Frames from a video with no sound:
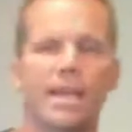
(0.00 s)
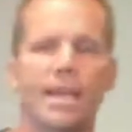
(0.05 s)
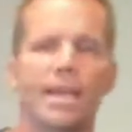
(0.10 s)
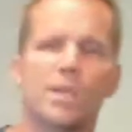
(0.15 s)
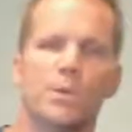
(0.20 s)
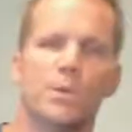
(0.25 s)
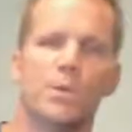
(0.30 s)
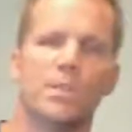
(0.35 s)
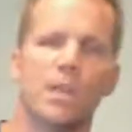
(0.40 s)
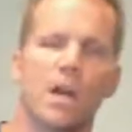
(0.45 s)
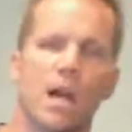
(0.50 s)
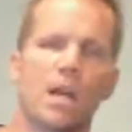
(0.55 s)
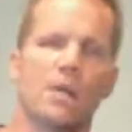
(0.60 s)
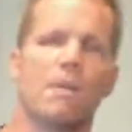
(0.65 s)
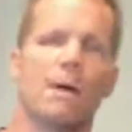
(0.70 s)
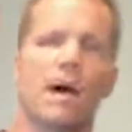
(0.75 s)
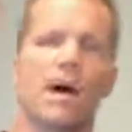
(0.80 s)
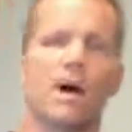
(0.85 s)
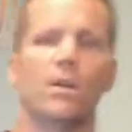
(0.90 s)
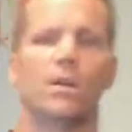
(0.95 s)
is we talk
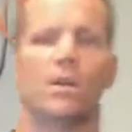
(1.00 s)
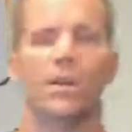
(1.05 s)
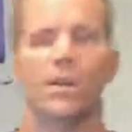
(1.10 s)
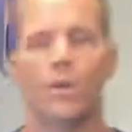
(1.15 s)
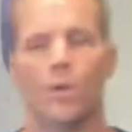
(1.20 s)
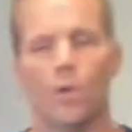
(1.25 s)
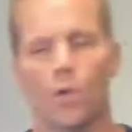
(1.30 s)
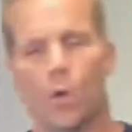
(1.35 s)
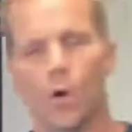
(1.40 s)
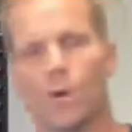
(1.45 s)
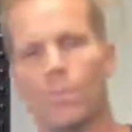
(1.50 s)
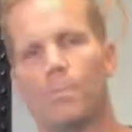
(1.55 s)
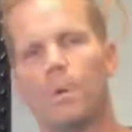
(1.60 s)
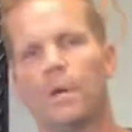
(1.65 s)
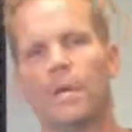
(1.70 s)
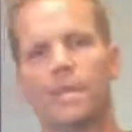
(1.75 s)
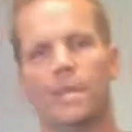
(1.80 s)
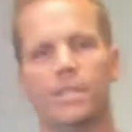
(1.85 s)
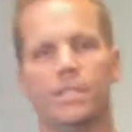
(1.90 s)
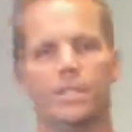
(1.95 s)
about your
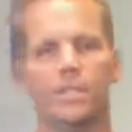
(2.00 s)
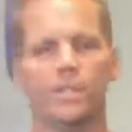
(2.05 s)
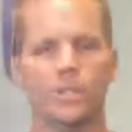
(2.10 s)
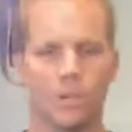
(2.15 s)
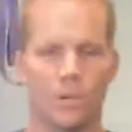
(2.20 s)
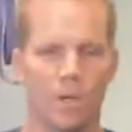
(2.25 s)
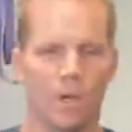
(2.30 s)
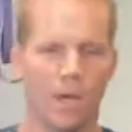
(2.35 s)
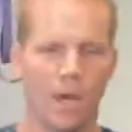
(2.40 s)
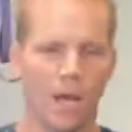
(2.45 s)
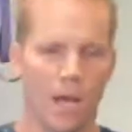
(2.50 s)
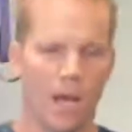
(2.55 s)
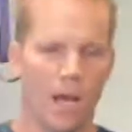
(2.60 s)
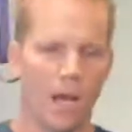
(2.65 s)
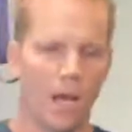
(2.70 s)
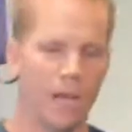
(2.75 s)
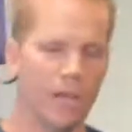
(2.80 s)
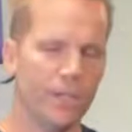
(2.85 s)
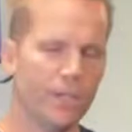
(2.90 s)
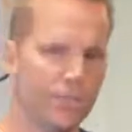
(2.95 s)
ability to
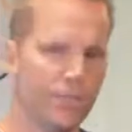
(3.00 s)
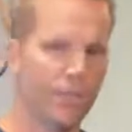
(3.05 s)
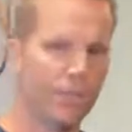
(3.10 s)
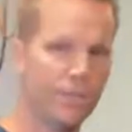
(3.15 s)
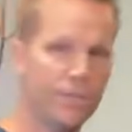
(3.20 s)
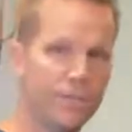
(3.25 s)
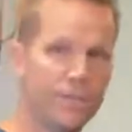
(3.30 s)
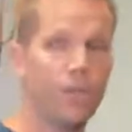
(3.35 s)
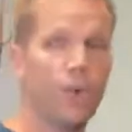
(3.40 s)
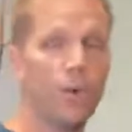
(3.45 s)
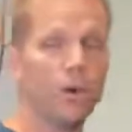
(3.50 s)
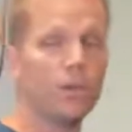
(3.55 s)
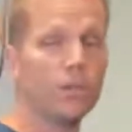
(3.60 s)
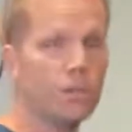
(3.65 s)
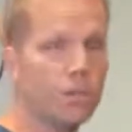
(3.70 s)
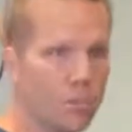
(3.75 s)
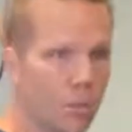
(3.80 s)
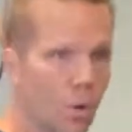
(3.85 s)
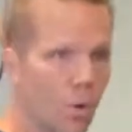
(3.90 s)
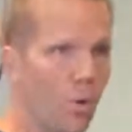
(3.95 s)
exert
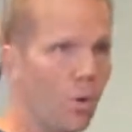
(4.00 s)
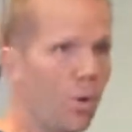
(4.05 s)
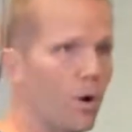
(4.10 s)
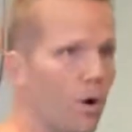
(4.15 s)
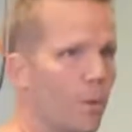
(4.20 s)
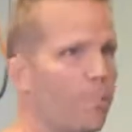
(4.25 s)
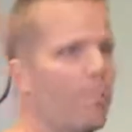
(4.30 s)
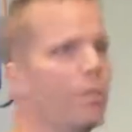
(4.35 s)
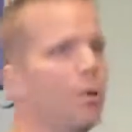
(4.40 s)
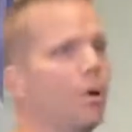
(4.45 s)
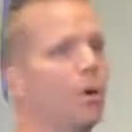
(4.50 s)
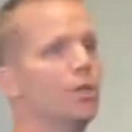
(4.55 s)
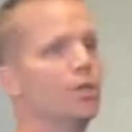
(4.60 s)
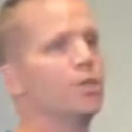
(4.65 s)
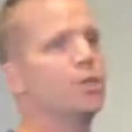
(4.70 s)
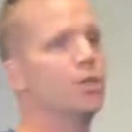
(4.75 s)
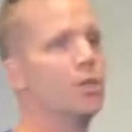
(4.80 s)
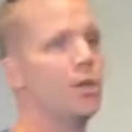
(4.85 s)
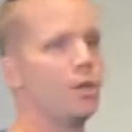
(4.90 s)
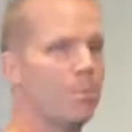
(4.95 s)
force or
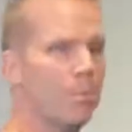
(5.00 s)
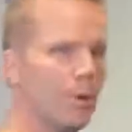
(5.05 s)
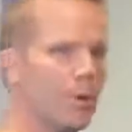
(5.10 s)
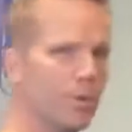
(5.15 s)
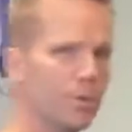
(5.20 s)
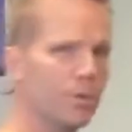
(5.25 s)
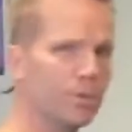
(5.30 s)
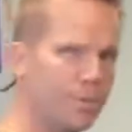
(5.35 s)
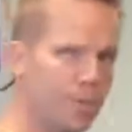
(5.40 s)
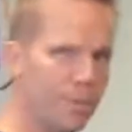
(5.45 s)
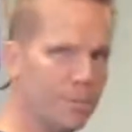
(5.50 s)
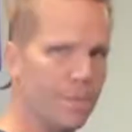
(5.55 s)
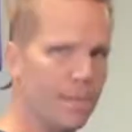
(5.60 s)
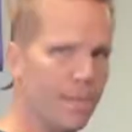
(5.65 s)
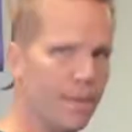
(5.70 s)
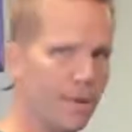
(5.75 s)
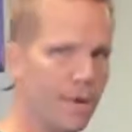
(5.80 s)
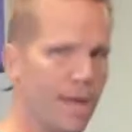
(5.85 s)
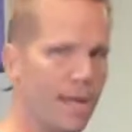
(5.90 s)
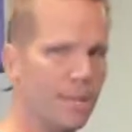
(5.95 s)
push or pull
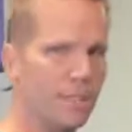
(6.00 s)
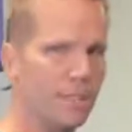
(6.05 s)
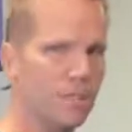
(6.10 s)
something, right?